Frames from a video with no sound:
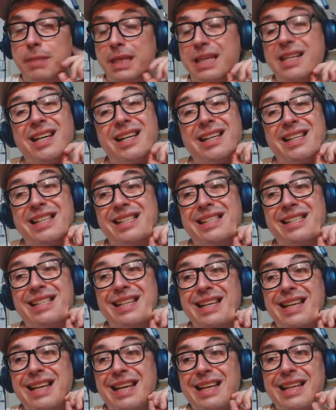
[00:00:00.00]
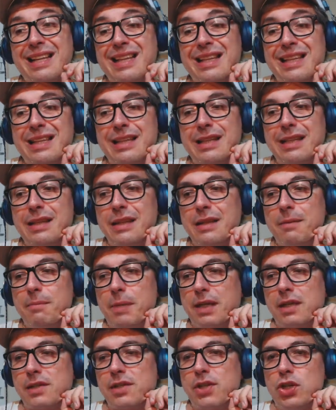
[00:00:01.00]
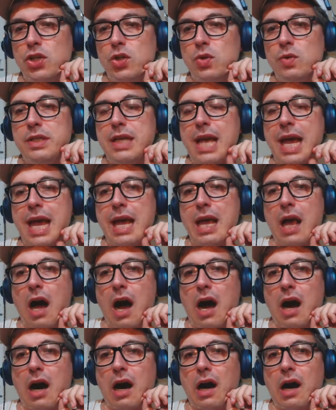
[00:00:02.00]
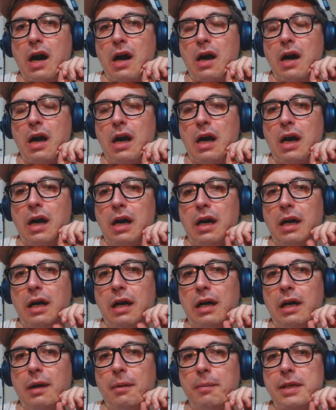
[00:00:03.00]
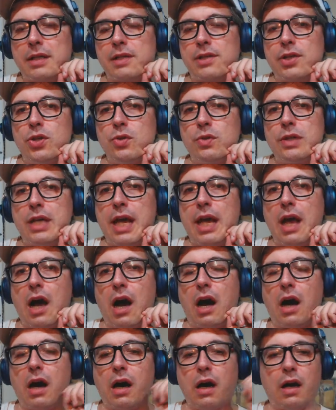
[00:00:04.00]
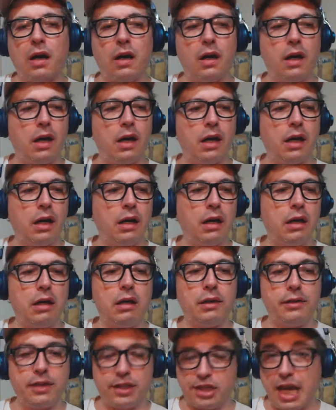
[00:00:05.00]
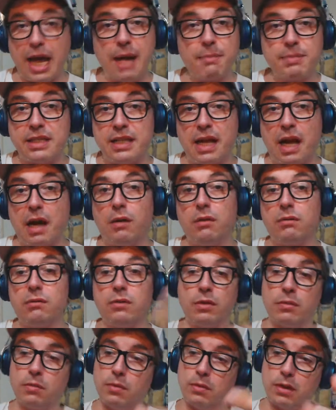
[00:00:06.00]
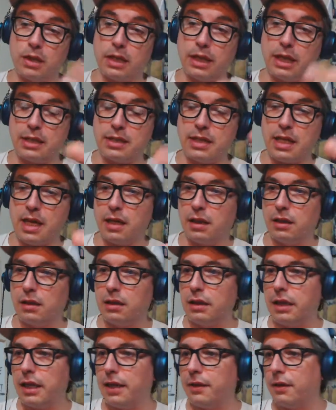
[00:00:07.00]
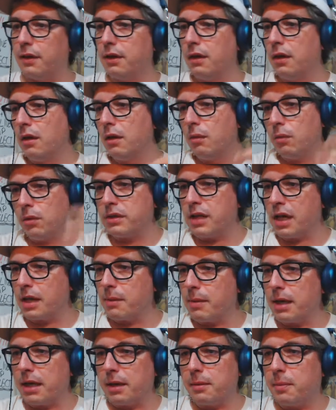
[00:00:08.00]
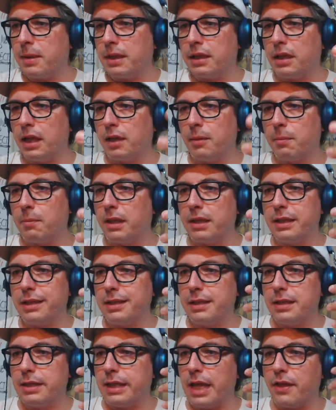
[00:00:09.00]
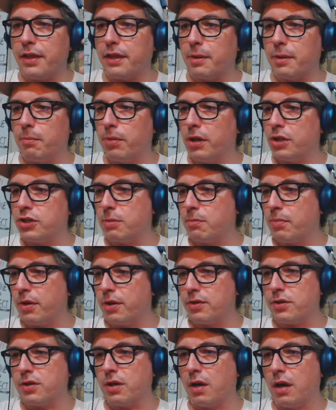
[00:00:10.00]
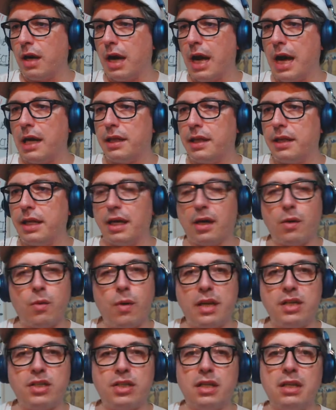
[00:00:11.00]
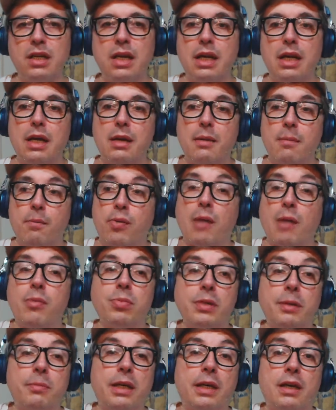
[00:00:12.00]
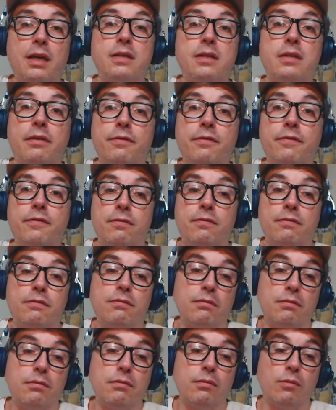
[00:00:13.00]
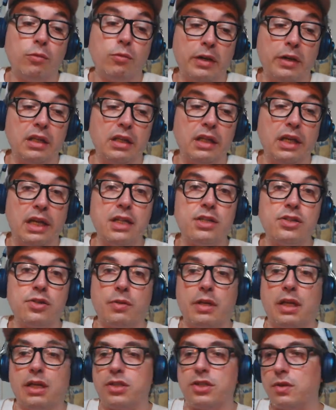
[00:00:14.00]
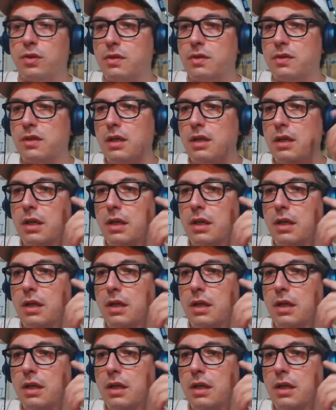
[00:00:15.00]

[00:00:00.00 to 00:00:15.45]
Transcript: because the New Day are the champs now. We're going to get to that a little later. We'll talk about it a bit later, but now that the Bludgeon Brothers are out of the equation, probably because of real injury issues,